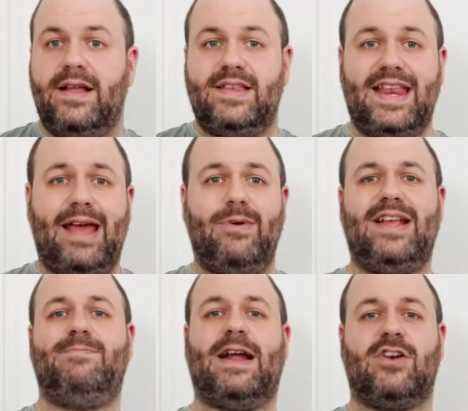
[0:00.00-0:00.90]
Today, we
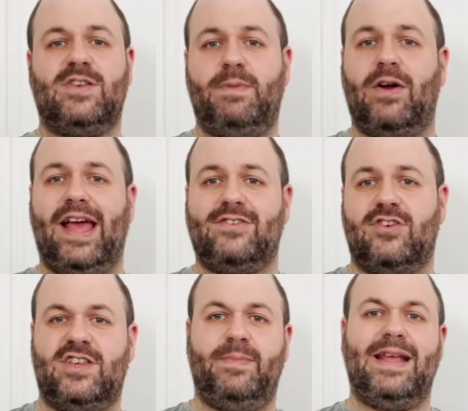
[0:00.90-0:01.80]
expect our
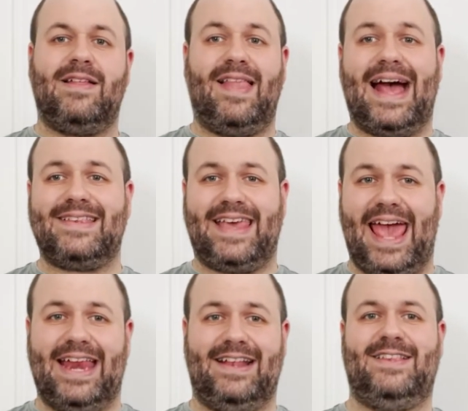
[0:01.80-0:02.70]
spellcasters to be glass
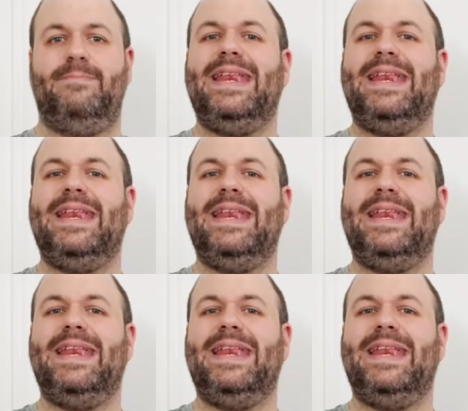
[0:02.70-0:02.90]
cannons,